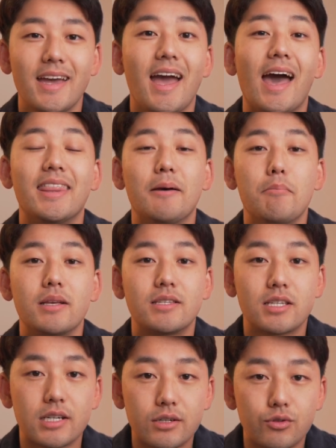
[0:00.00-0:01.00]
and then
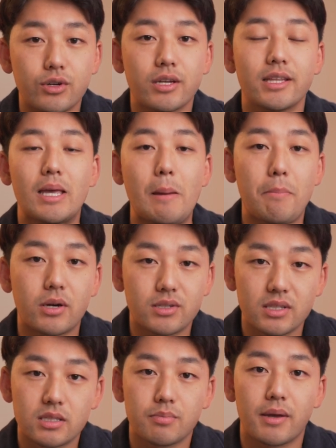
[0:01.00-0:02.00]
materially
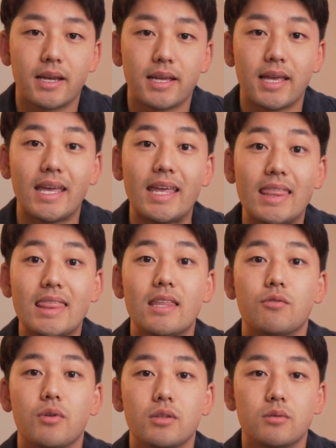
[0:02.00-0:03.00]
participating in
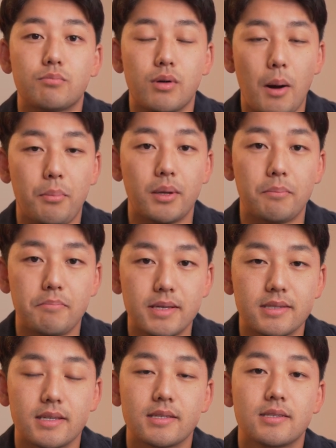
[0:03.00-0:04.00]
the rental property
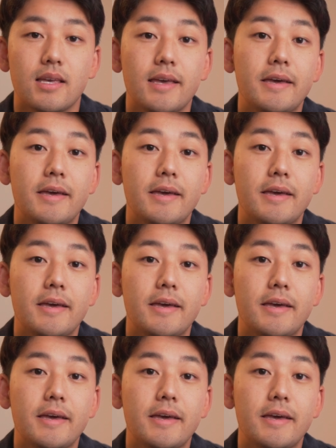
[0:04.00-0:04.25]
business,